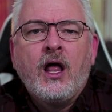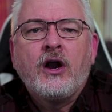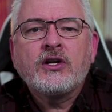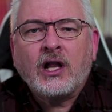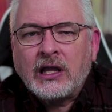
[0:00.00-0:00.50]

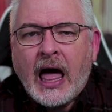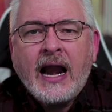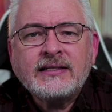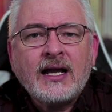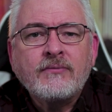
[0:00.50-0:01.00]
There are a
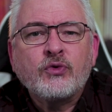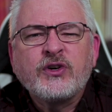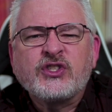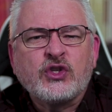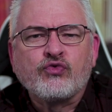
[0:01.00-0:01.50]
lot of times
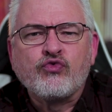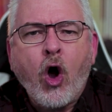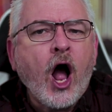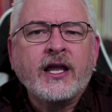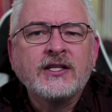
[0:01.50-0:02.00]
where it's this
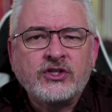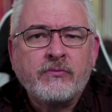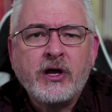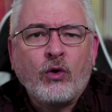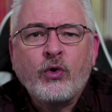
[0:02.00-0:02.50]
rock
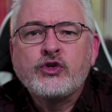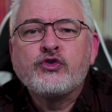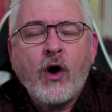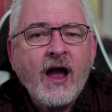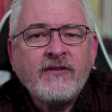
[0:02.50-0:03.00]
instrumental with
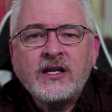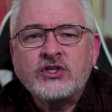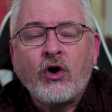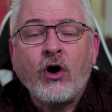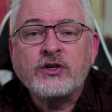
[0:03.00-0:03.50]
driving
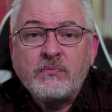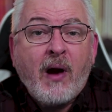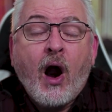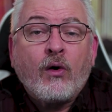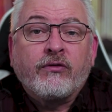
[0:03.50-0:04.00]
guitars and
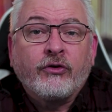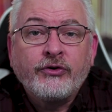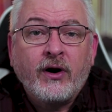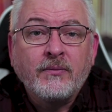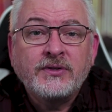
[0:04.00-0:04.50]
powerful
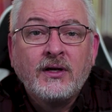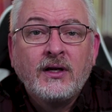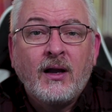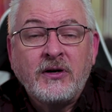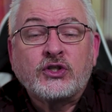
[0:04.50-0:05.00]
drums.
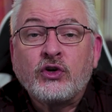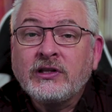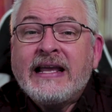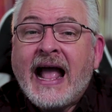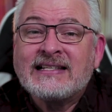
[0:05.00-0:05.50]
I mean, it
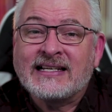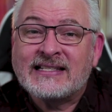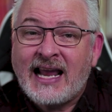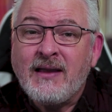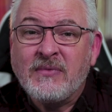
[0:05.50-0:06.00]
certainly adds
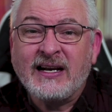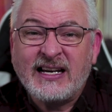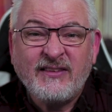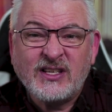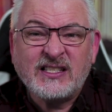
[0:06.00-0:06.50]
excitement
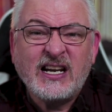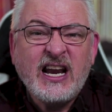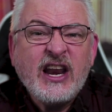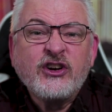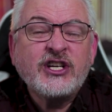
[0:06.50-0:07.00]
and gives us
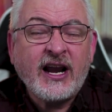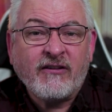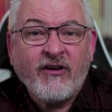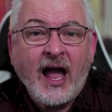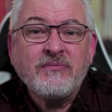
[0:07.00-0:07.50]
an
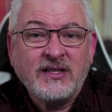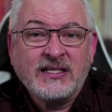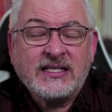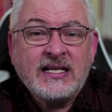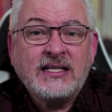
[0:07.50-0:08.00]
energetic vibe to
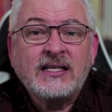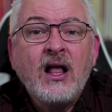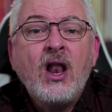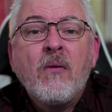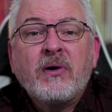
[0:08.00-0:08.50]
the scenes,
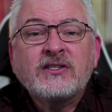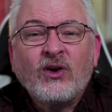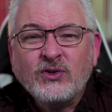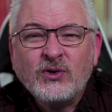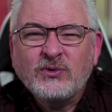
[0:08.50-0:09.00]
but
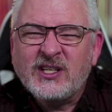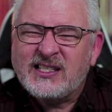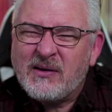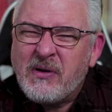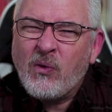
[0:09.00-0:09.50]
it's also
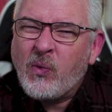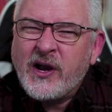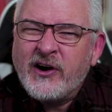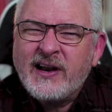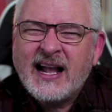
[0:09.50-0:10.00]
just a bit
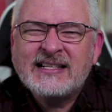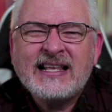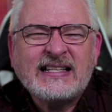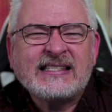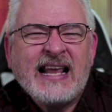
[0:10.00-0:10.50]
weird as
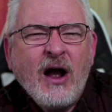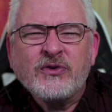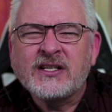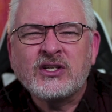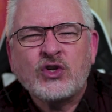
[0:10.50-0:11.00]
that
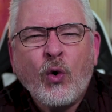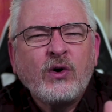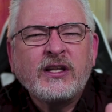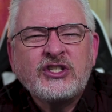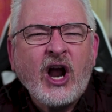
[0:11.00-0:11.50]
sound doesn't
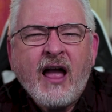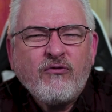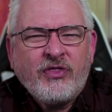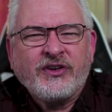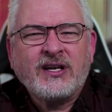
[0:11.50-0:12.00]
totally
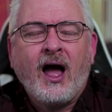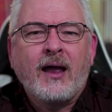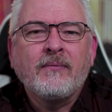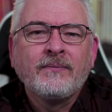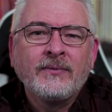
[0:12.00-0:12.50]
jive with the
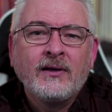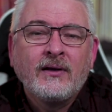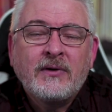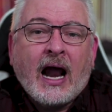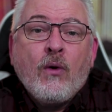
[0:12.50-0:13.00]
time.
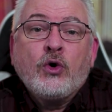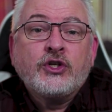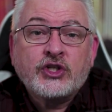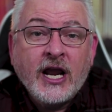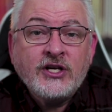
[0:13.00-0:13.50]
I mean, I
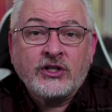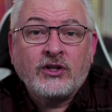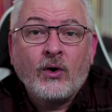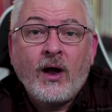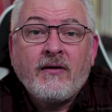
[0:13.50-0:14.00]
wouldn't change it, though.